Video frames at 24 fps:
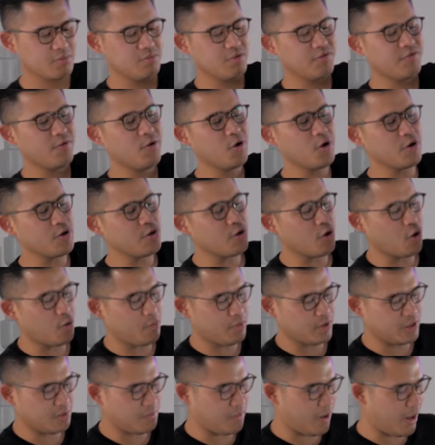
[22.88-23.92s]
before you
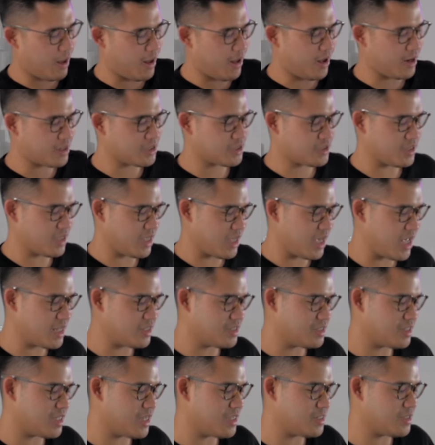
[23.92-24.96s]
open the box, it
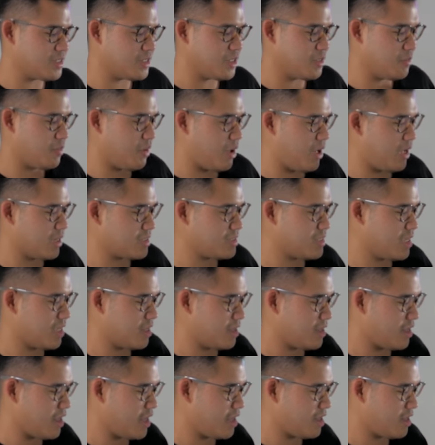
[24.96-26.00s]
says in the box
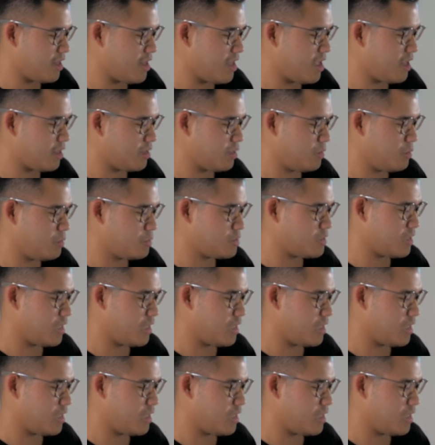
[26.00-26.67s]
that it includes